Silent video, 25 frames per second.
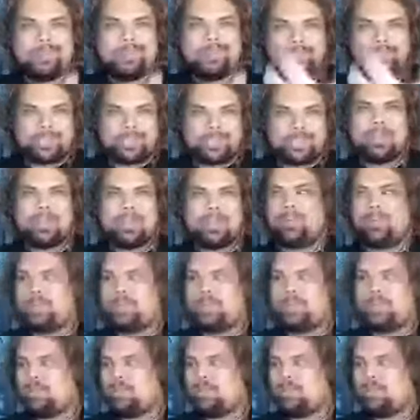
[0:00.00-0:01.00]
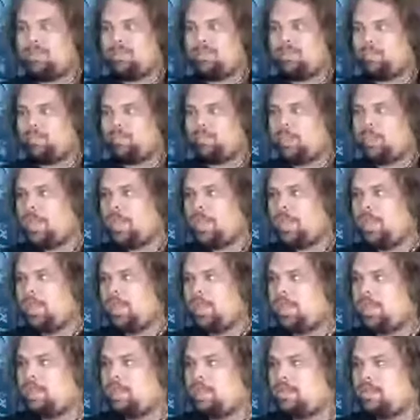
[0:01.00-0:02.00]
sharing with you
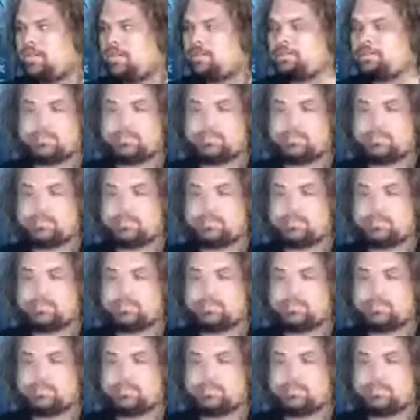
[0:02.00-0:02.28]
and